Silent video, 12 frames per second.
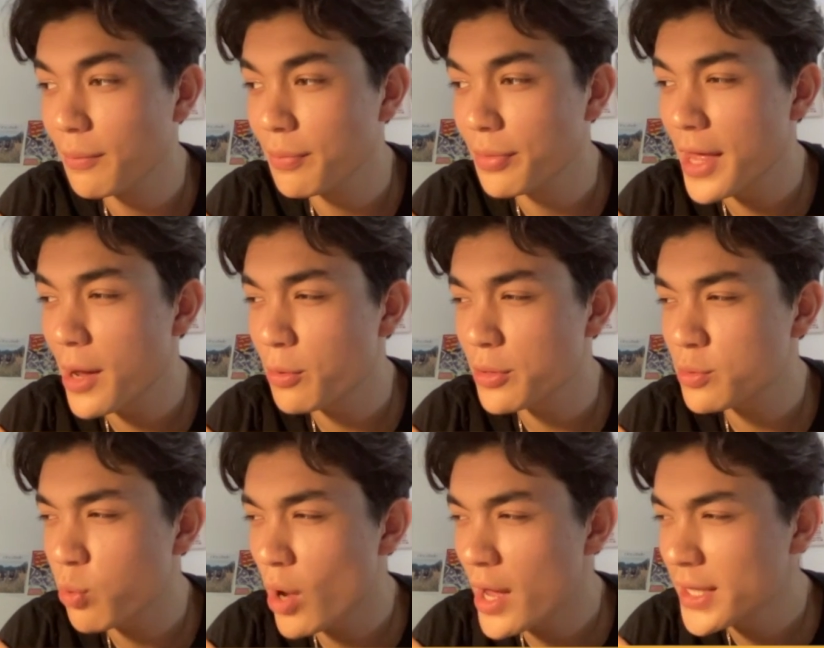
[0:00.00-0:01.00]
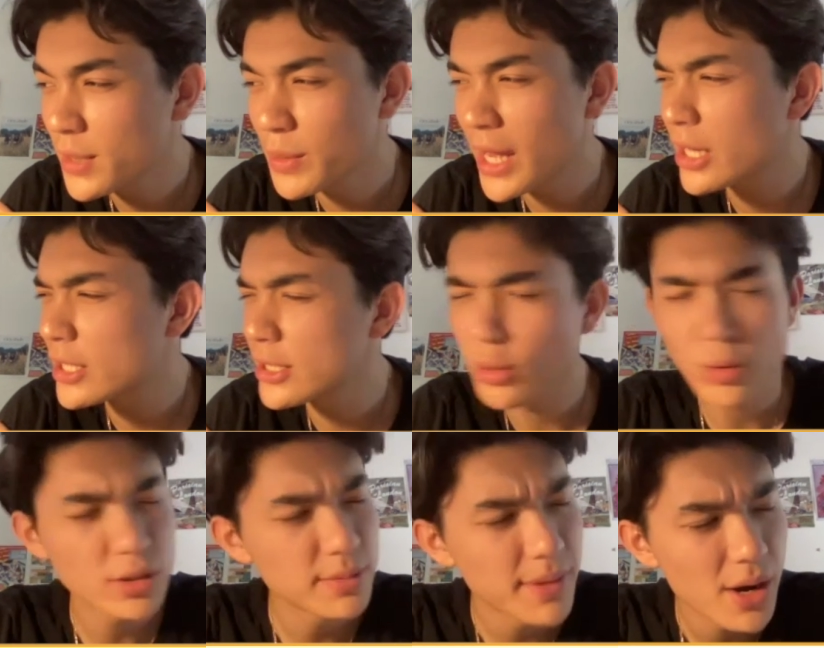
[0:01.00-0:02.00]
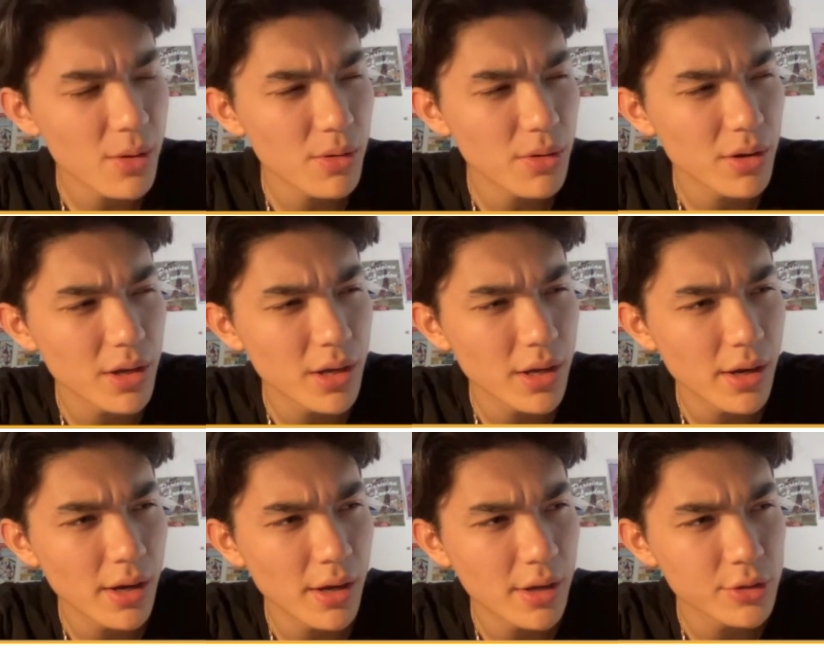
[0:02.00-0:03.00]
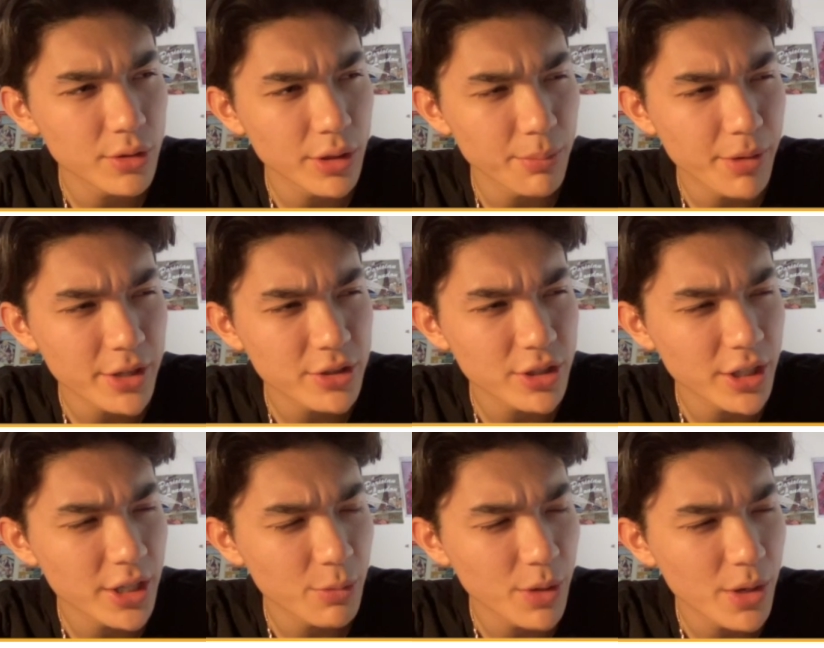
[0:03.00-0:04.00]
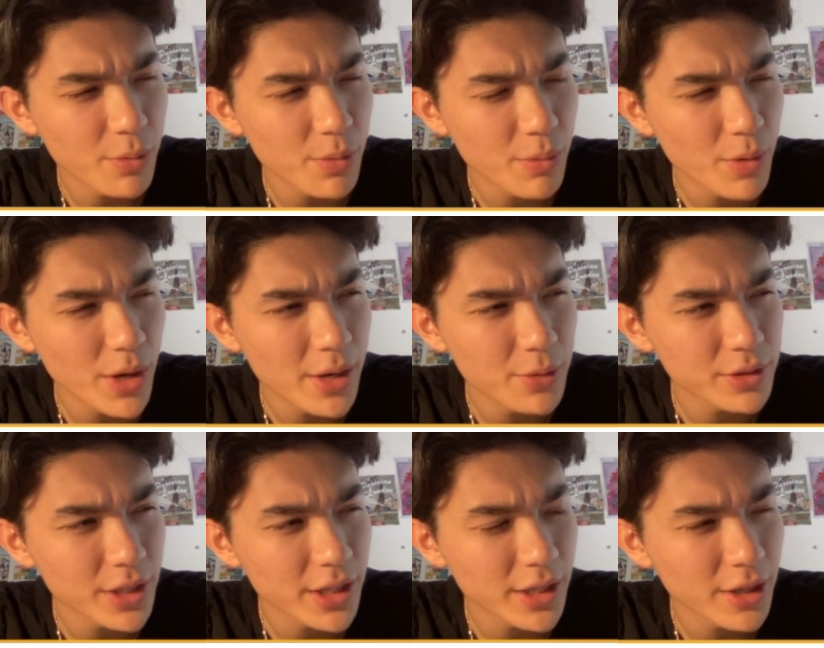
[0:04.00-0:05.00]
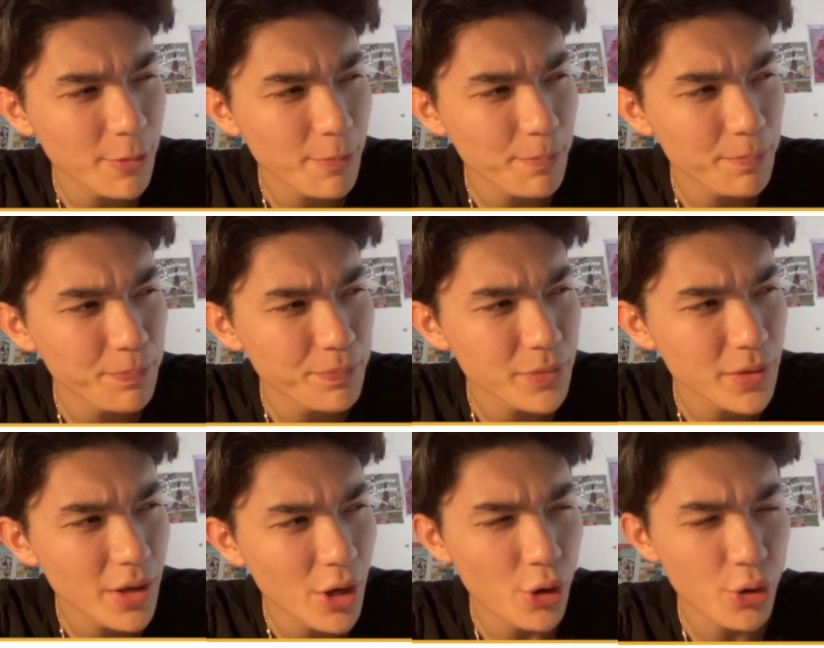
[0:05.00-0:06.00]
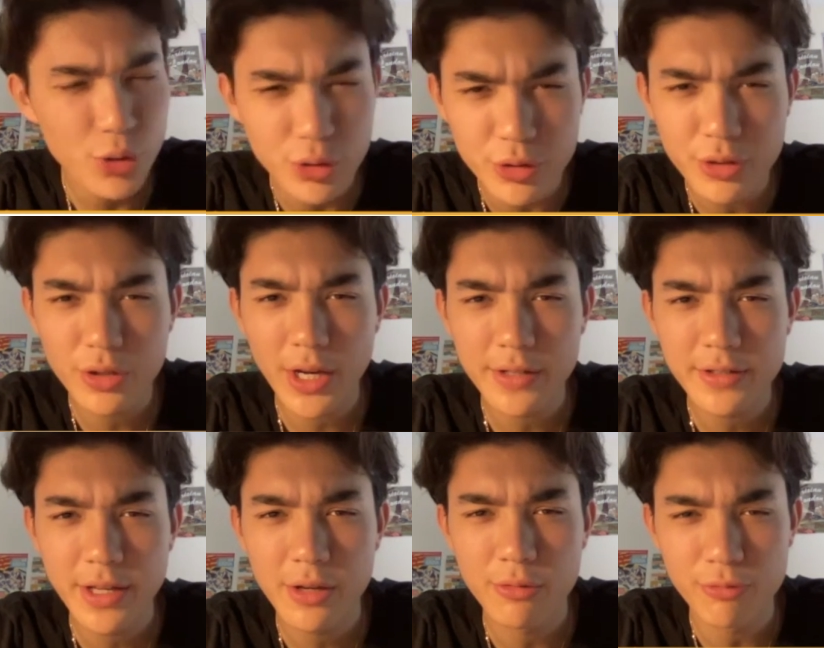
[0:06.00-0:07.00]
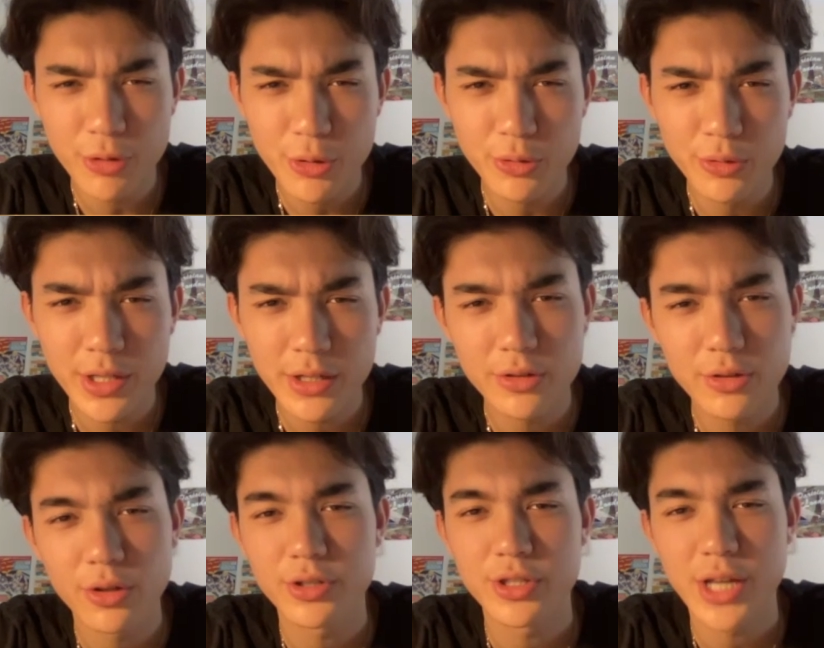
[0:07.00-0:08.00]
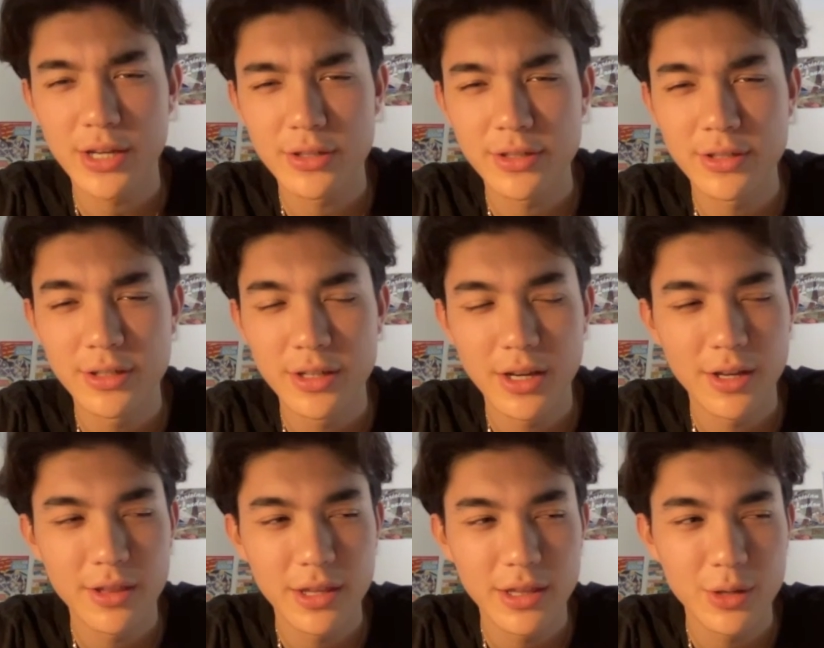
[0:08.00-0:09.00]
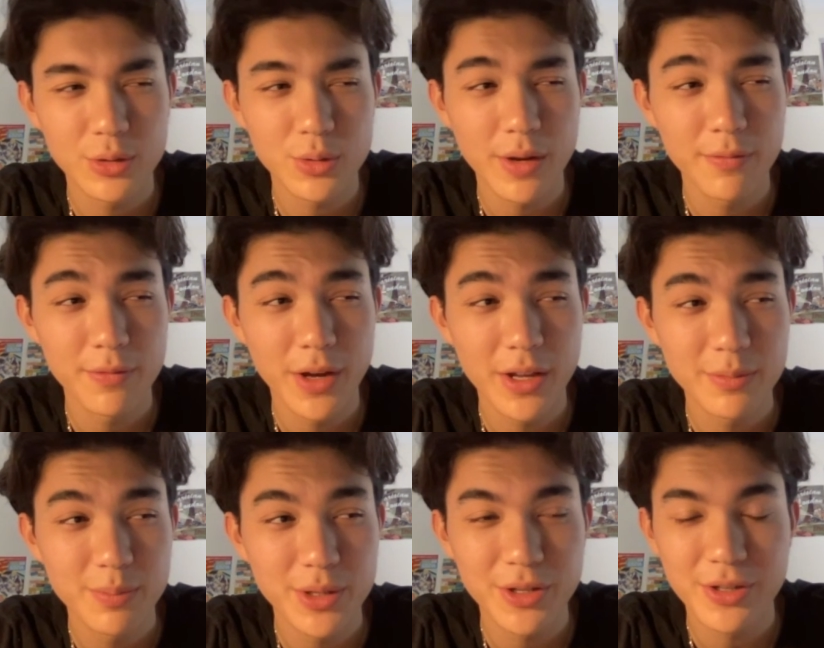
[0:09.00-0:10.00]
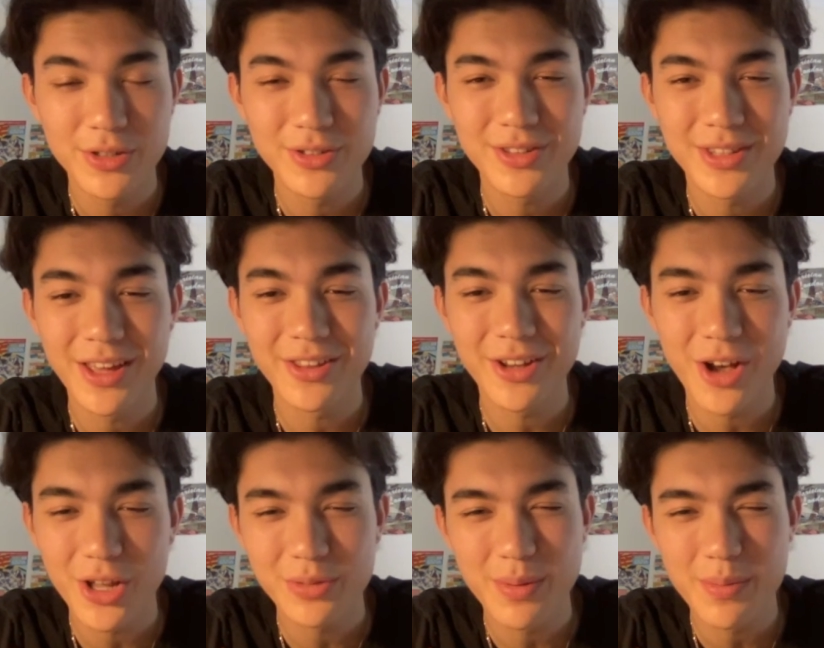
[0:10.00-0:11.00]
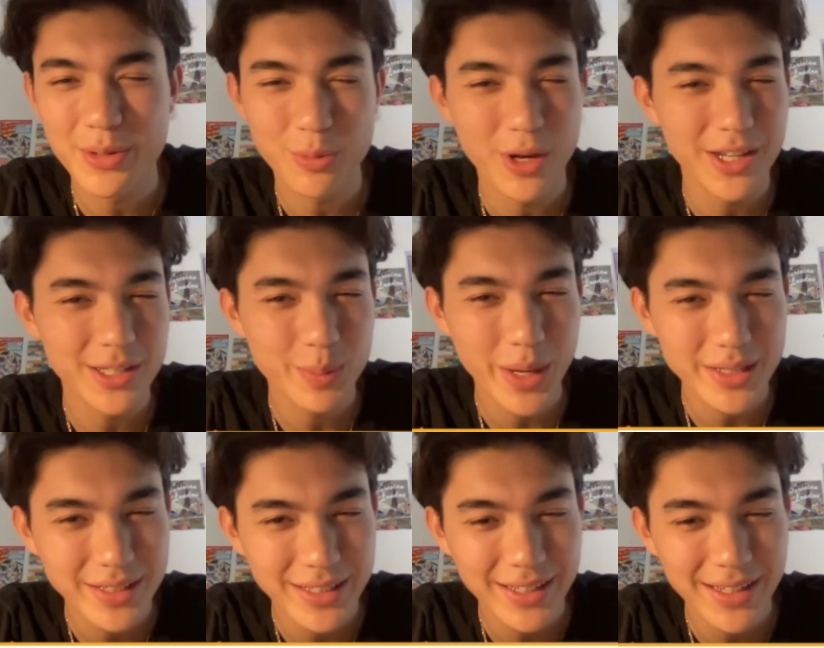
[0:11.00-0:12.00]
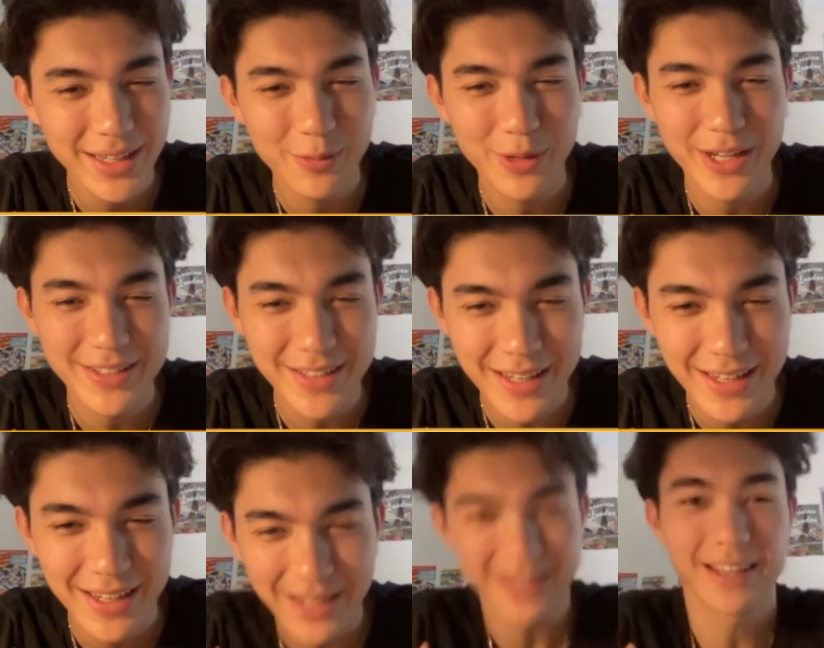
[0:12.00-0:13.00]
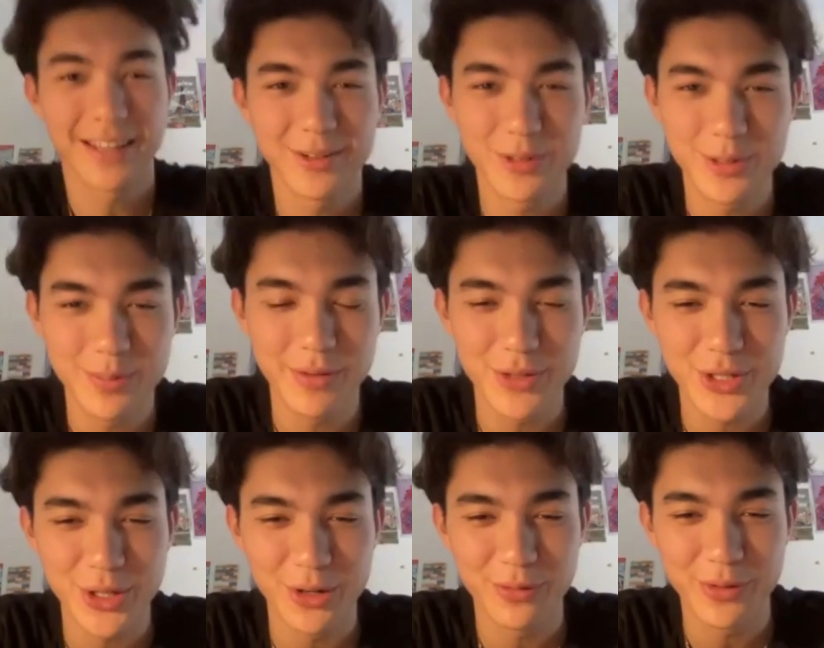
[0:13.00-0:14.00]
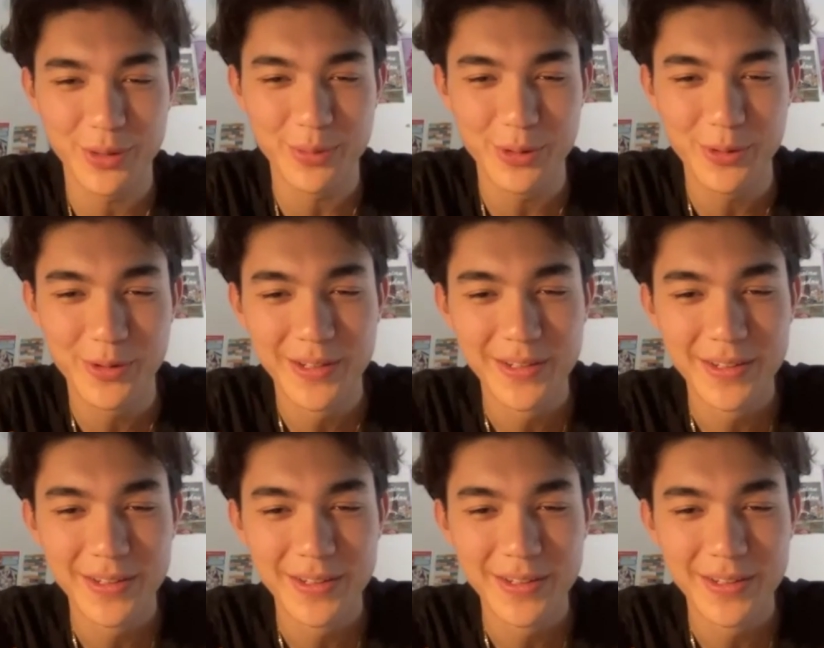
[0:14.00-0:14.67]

There was one that we actually talked about during the press junket where it was like, rude. I say rude in a Scottish accent. I think that was quite fun because the other cast members weren't expecting it. And when I said it, like, it was a bit of a shock for them all.